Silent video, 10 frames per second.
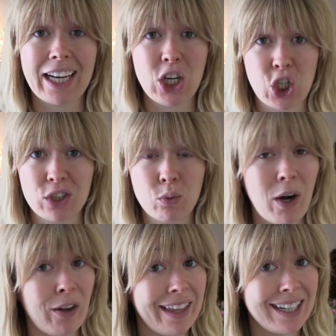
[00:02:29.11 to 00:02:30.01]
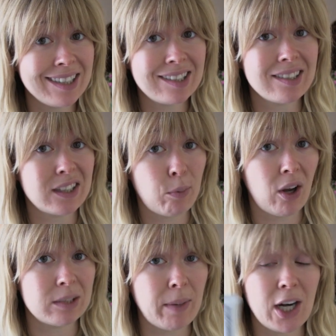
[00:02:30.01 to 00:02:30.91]
I can just wear this. It's
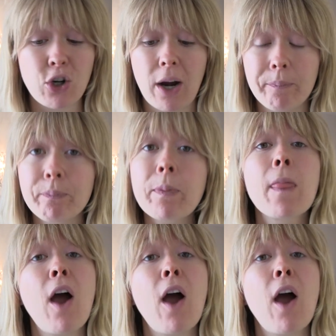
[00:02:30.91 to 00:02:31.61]
broad spectrum.